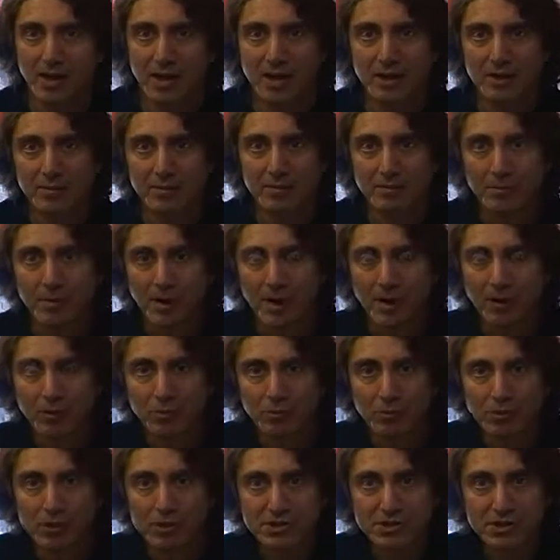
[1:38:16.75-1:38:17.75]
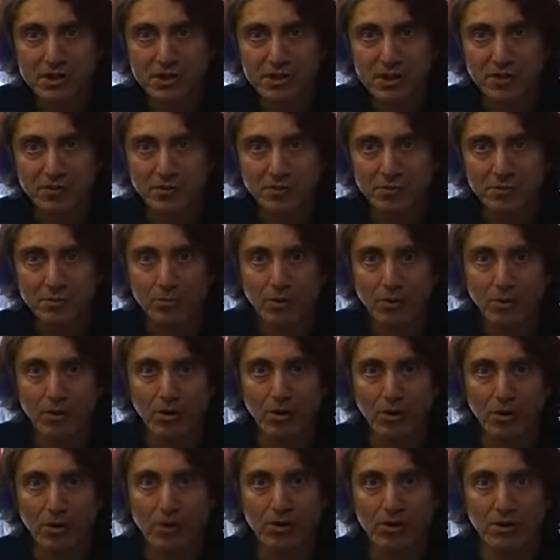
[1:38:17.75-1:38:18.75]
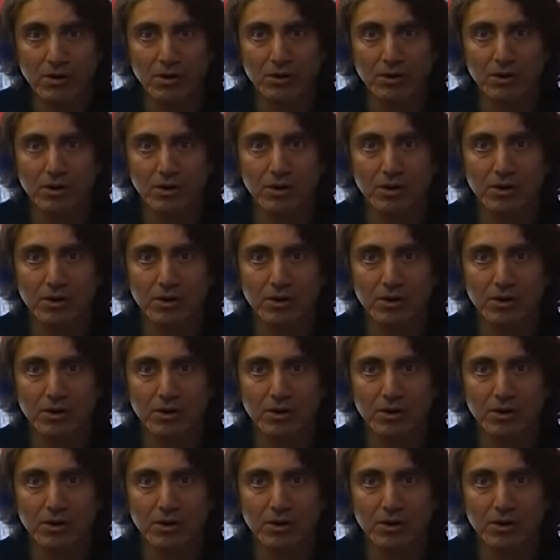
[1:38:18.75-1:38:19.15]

And and what's even more uh,